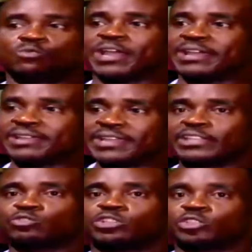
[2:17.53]
We are
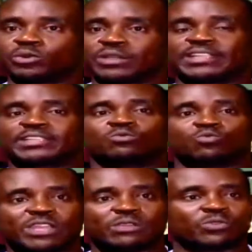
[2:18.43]
here to ensure
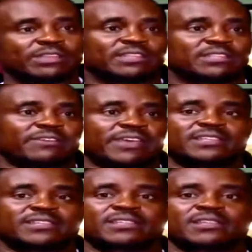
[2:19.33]
that we win this
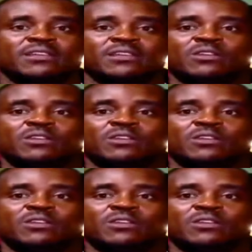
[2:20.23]
fight.